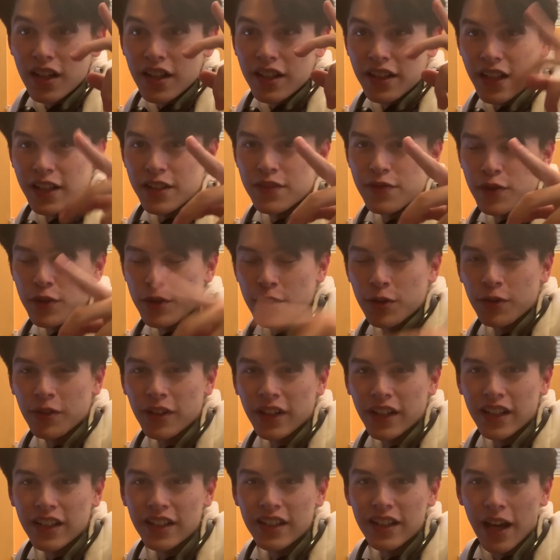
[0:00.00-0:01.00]
Thanks for
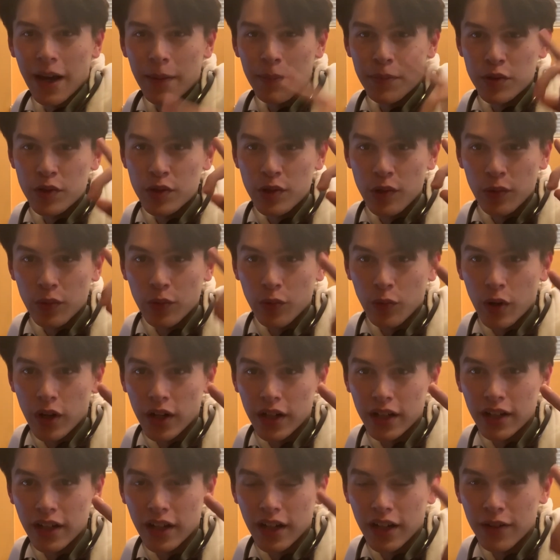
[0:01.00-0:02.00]
tuning in to episode
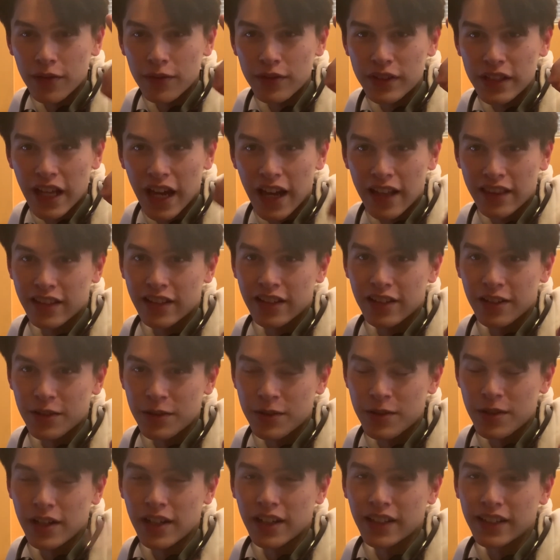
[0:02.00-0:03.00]
1 of the Ethanol
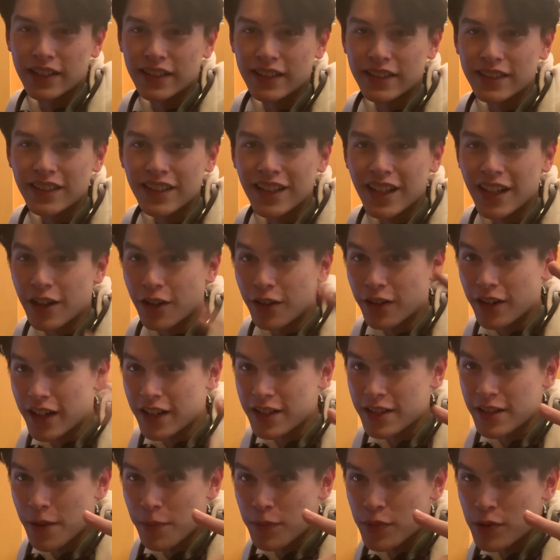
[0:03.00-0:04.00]
Saga. In our
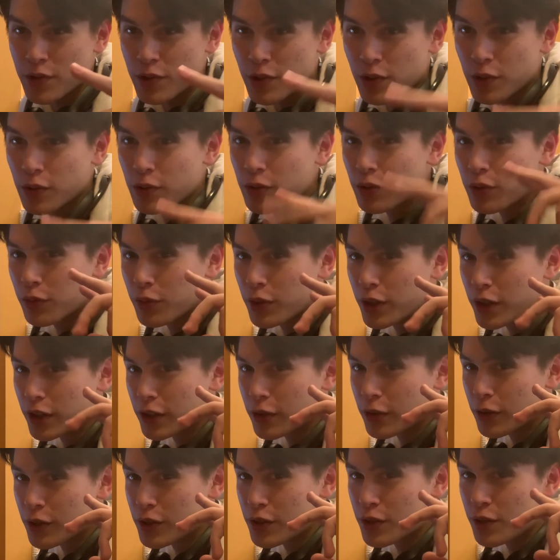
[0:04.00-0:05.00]
next episode, we are
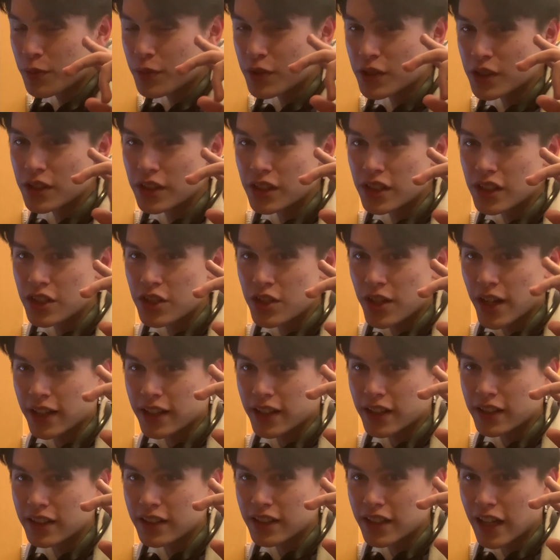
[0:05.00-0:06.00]
going to be
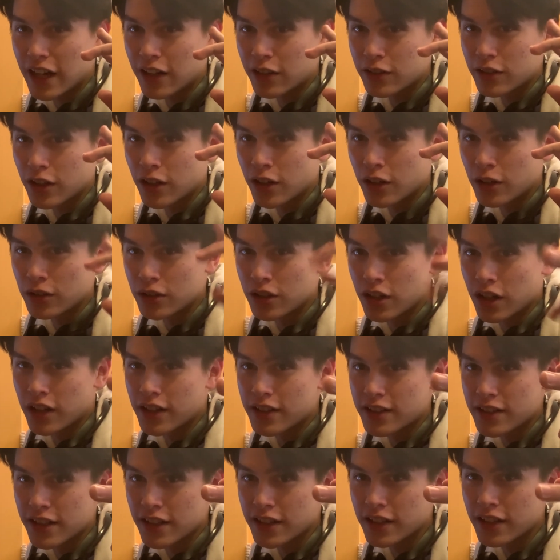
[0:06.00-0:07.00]
checking the alcohol
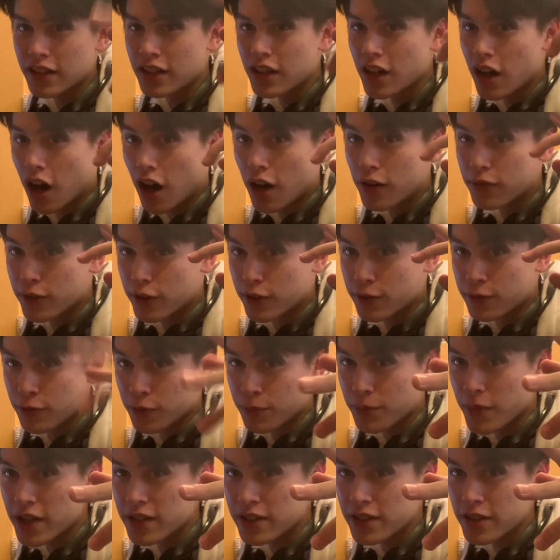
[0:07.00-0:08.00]
content of our
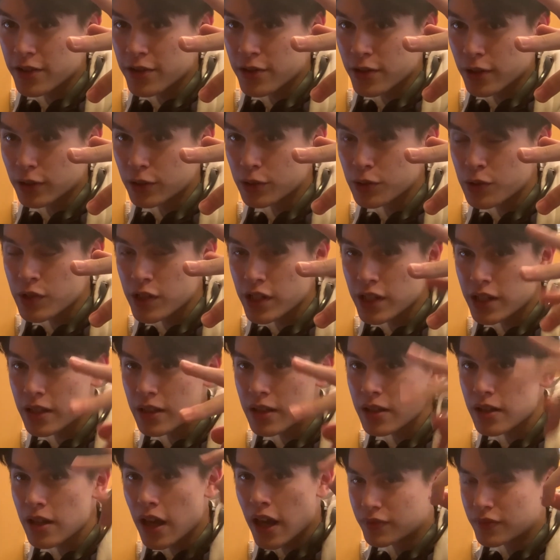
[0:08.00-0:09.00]
fermented
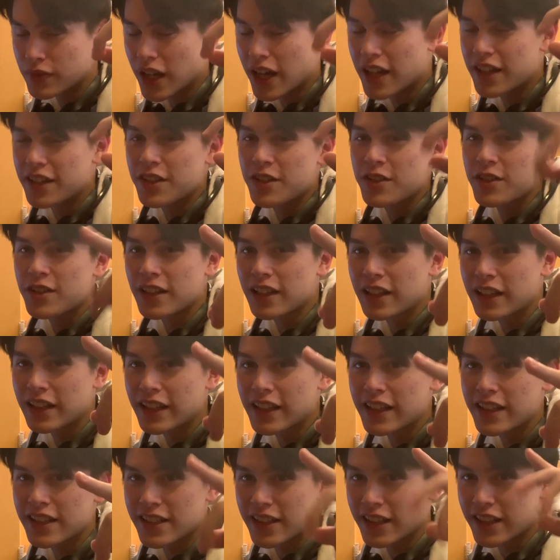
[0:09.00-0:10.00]
solutions and distilling
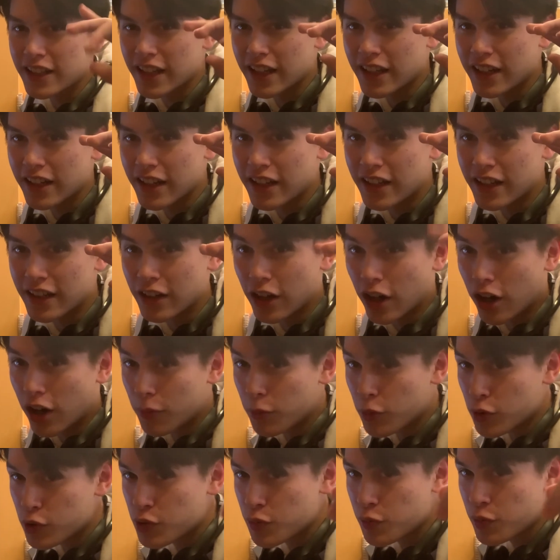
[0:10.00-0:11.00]
it to get an
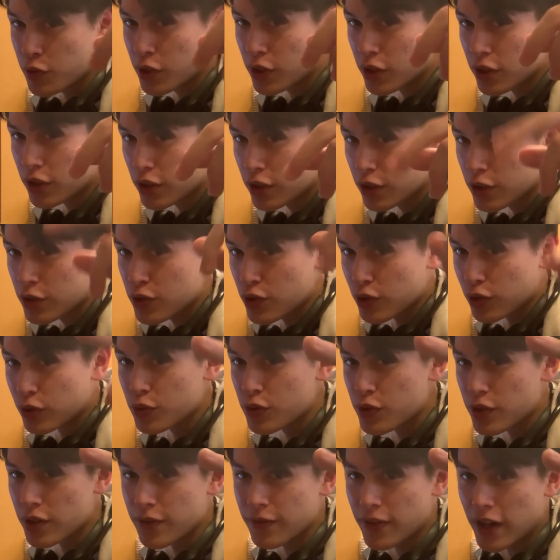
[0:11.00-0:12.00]
almost pure
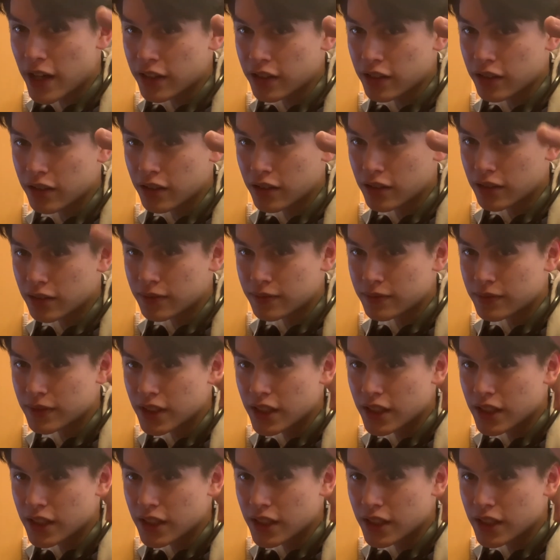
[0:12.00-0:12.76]
solution of ethanol.